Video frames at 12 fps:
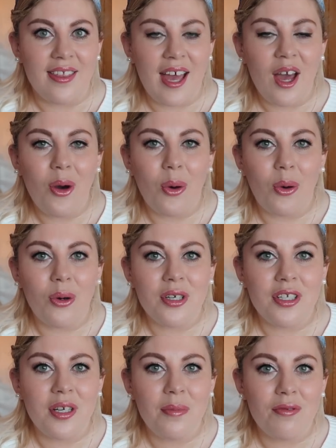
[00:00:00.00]
Their
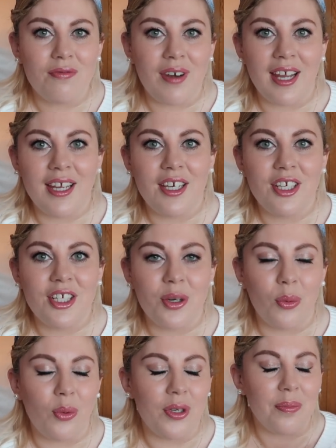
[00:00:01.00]
autumn range
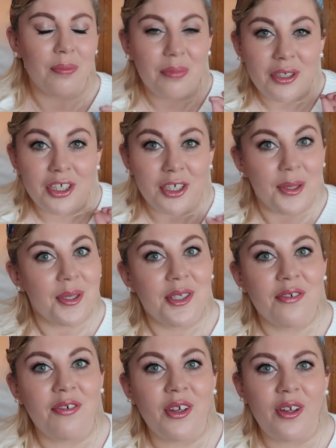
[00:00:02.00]
was
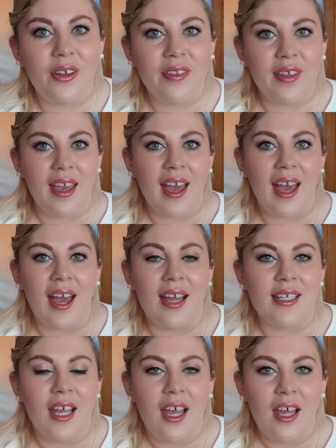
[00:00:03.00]
beautiful. They
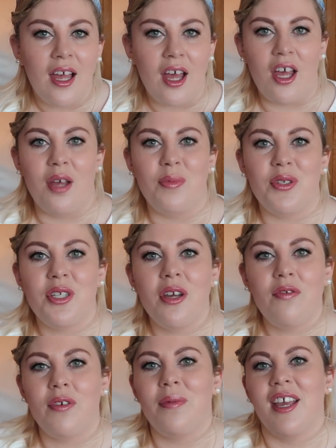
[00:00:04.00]
had
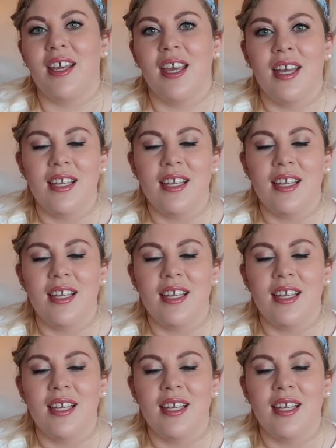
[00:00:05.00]
stuff from like